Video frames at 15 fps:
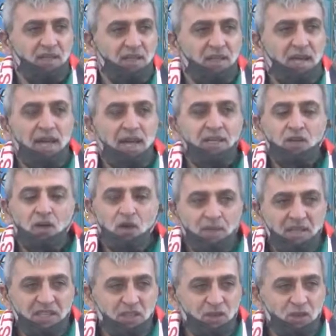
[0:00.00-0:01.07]
and
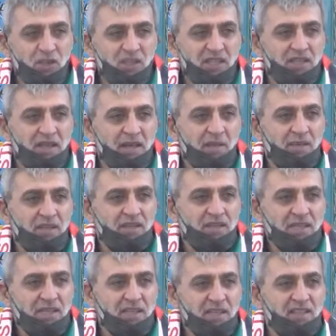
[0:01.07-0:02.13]
nobody doing uh,
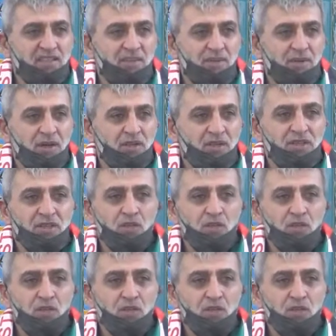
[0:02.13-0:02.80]
anything about it.